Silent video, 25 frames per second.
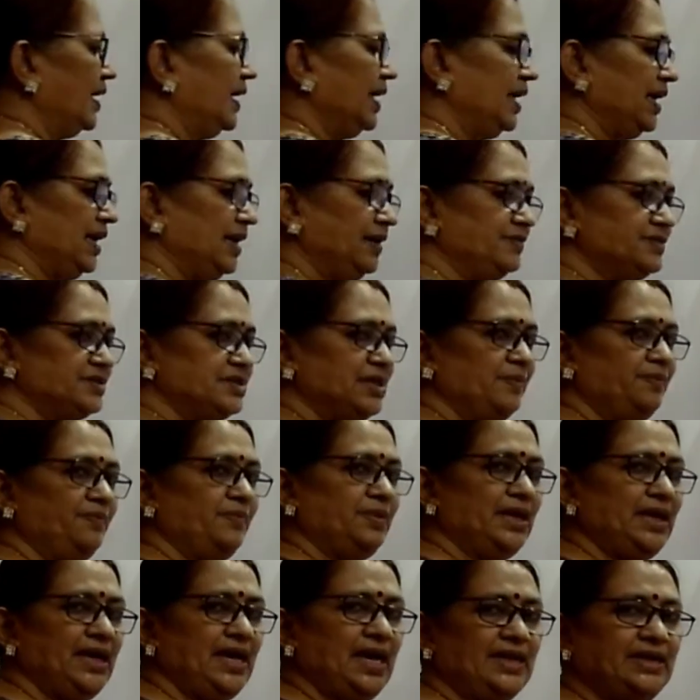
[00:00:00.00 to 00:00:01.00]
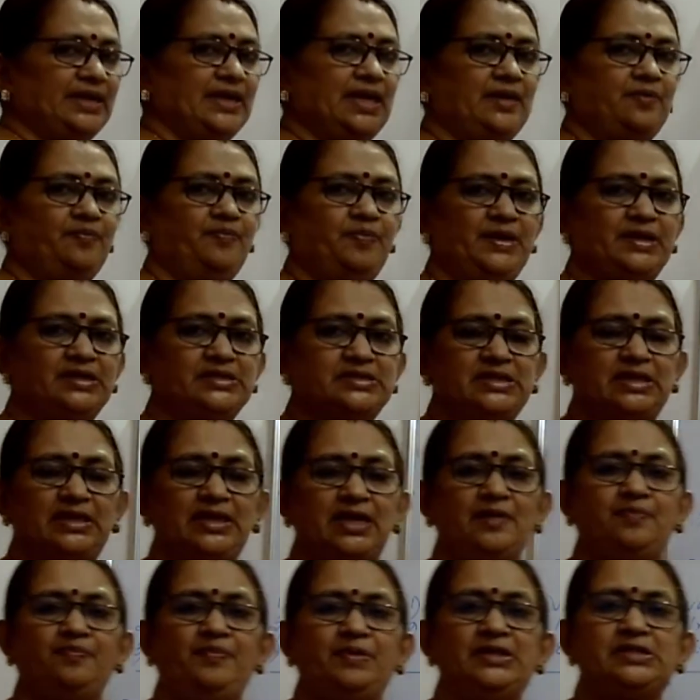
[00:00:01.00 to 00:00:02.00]
If simply NNP,
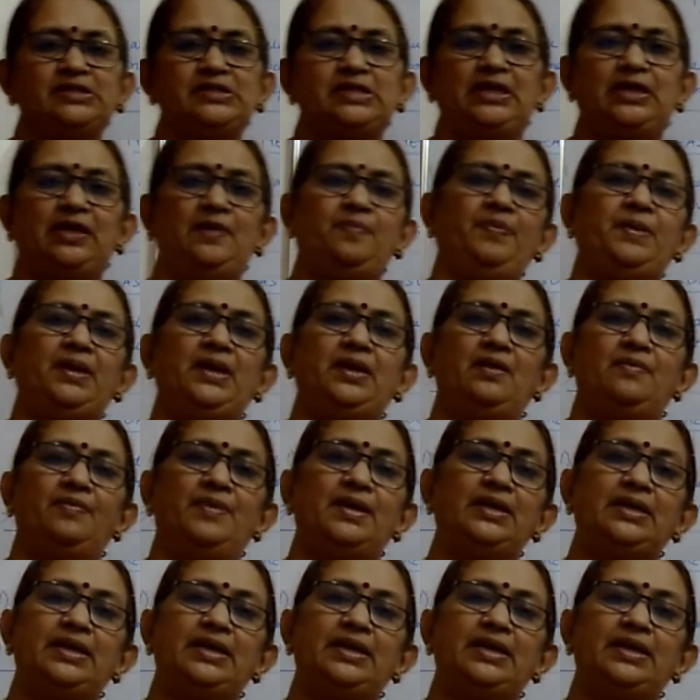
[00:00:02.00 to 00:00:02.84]
GNP, GDP given,